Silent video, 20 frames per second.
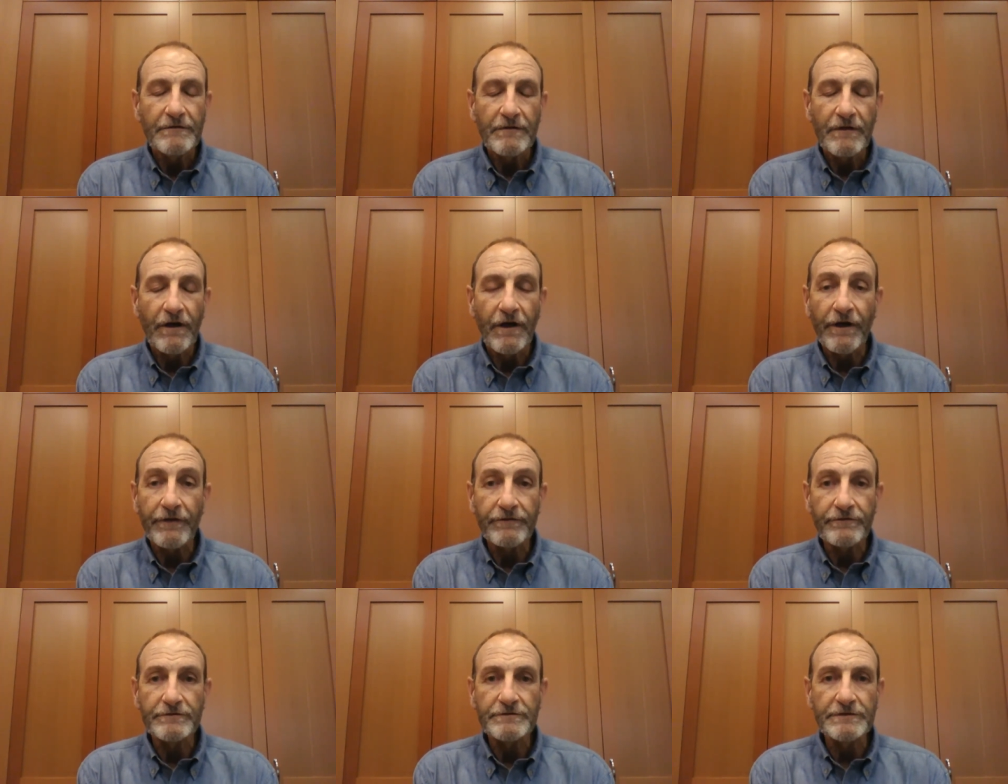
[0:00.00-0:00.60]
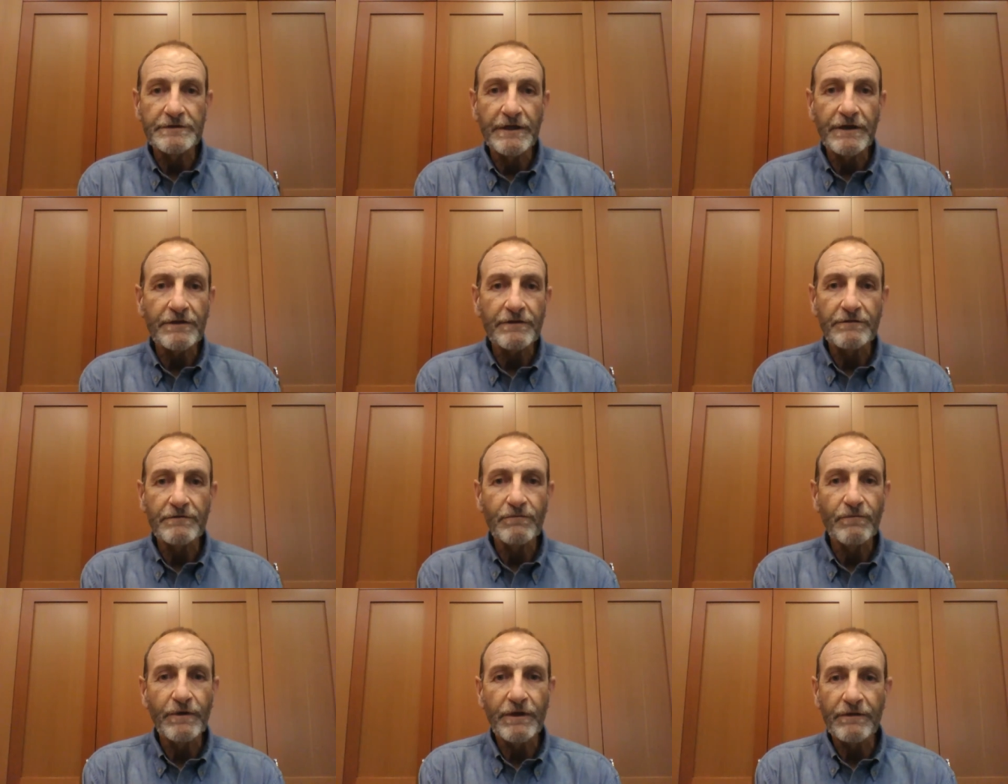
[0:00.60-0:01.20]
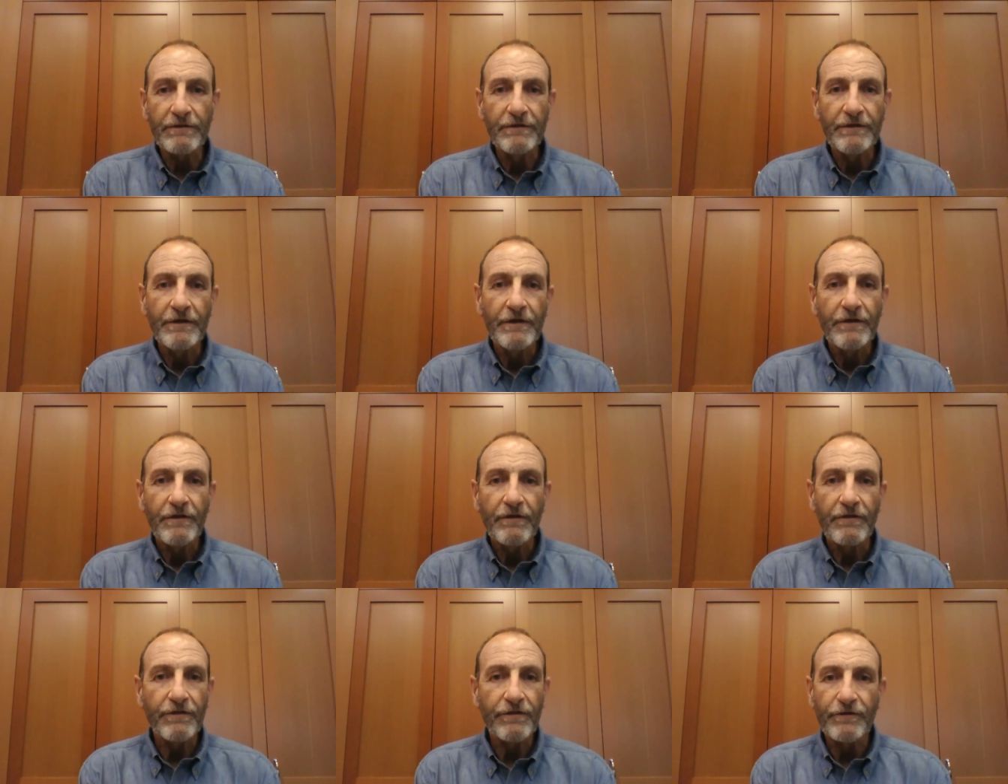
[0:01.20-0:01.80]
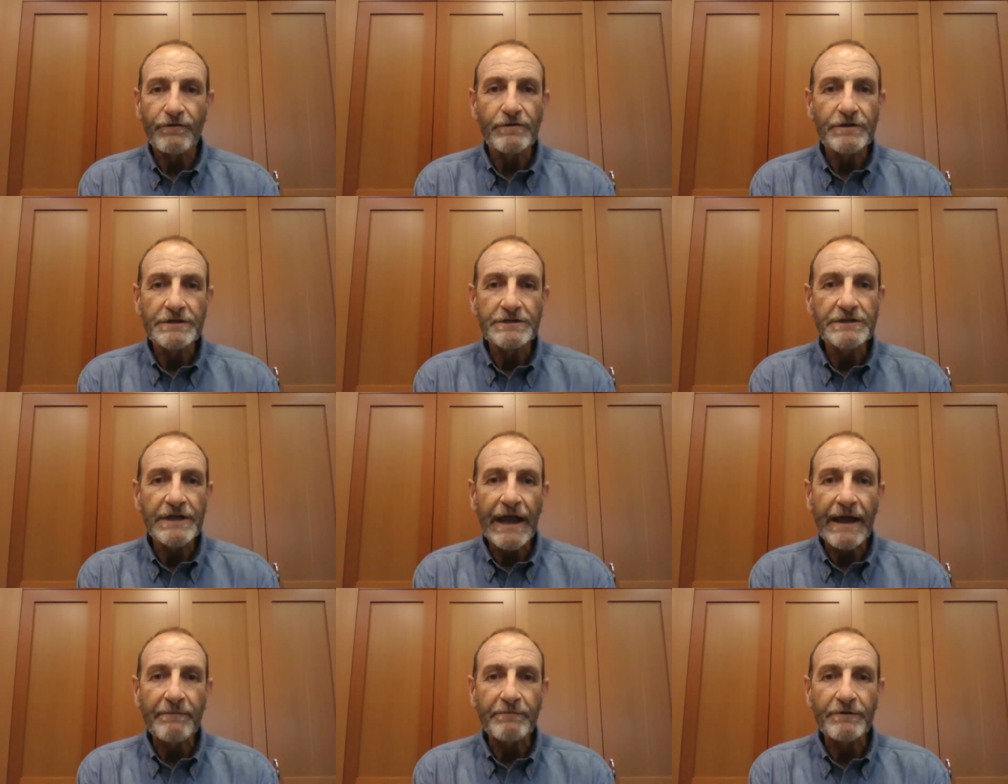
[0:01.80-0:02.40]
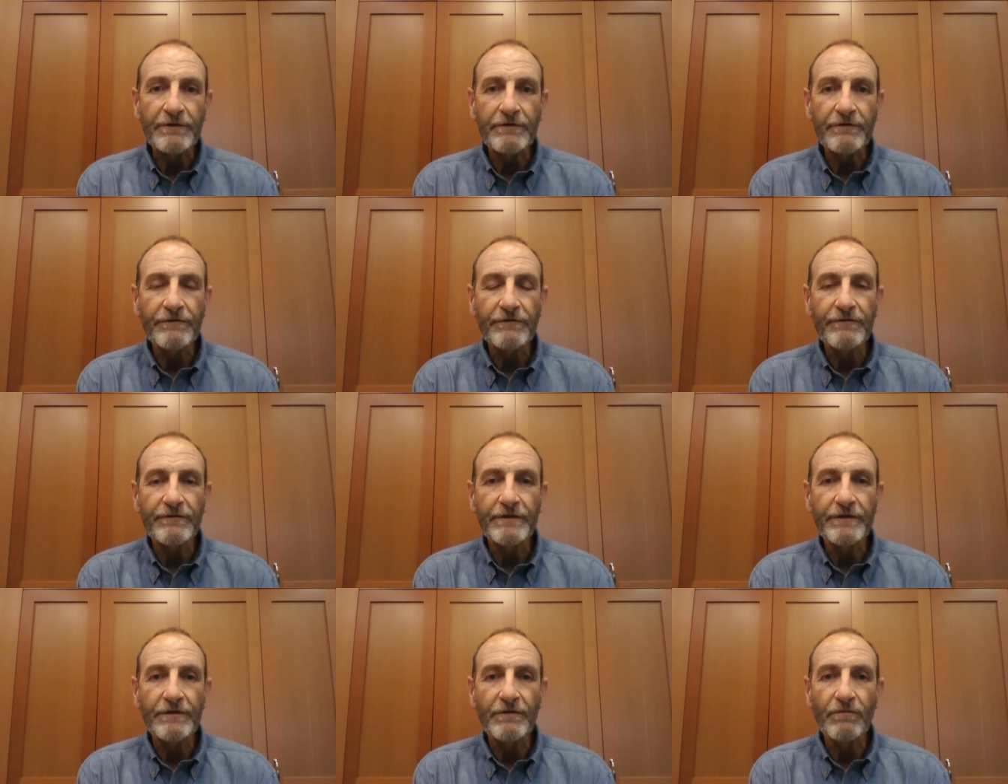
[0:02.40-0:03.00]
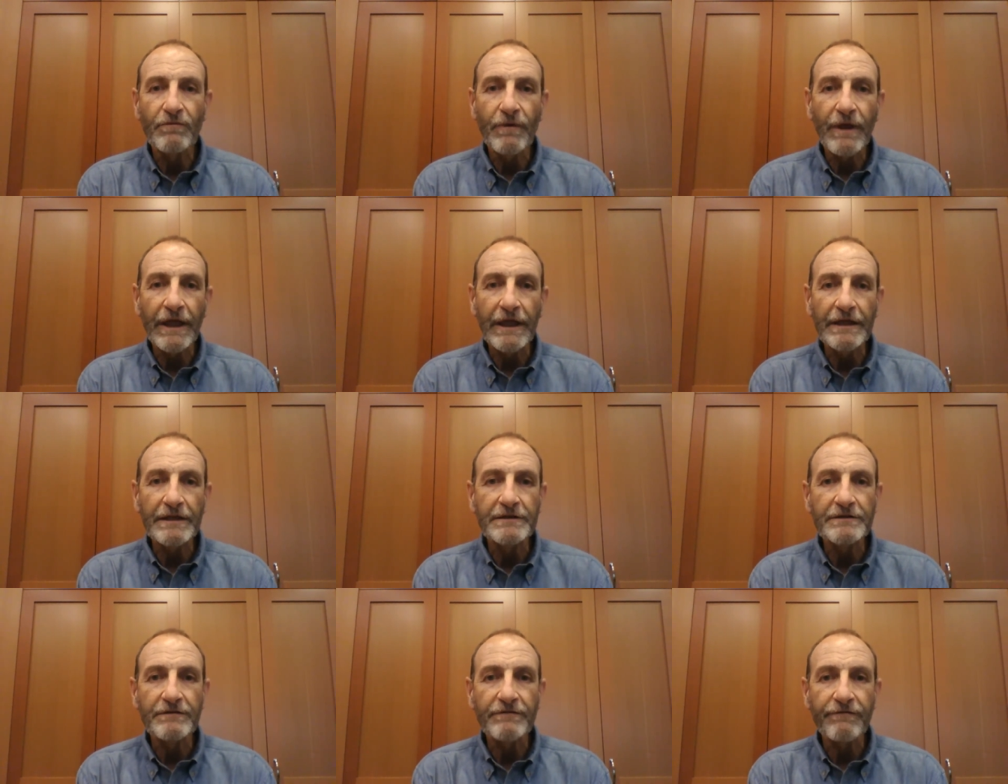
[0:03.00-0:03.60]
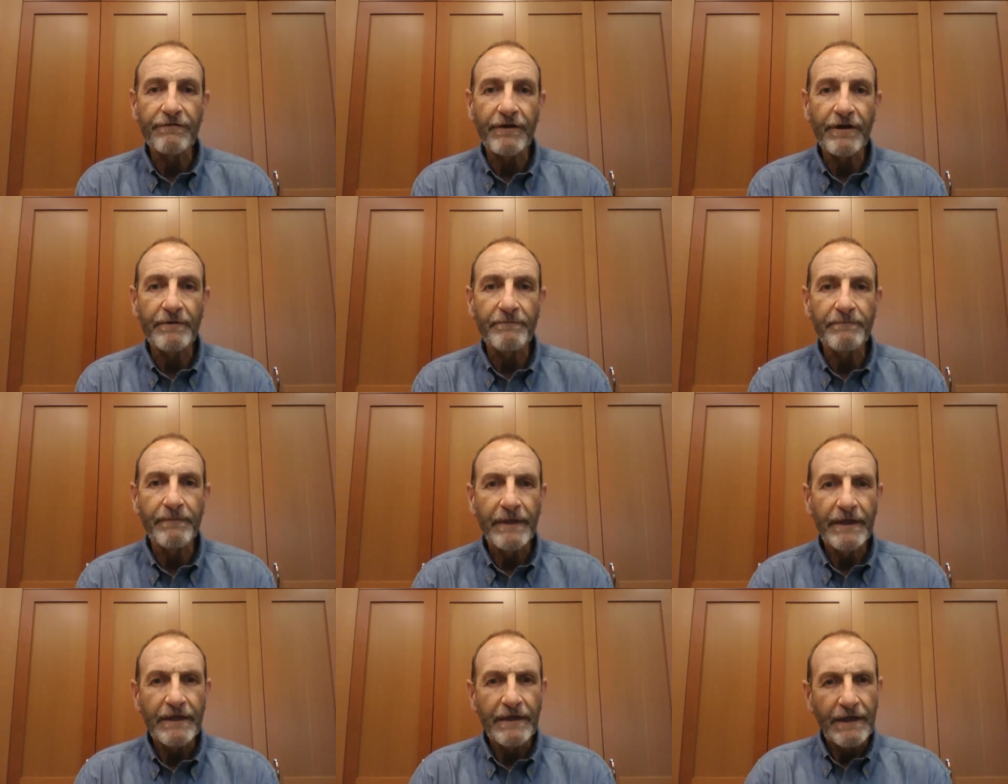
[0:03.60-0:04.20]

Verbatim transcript: authors dealt with 30 chapters that range from